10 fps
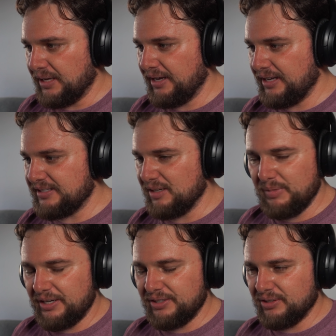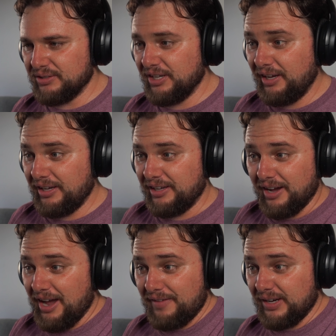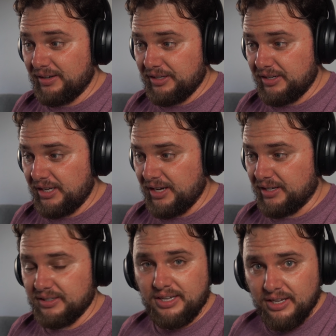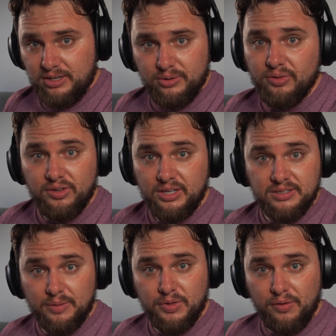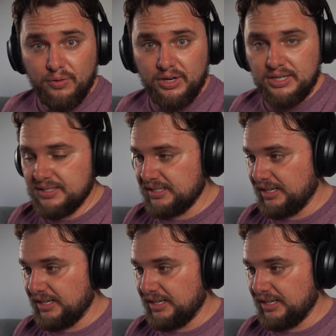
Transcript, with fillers: And somebody told, hey, I have a great idea, can you sing something for us?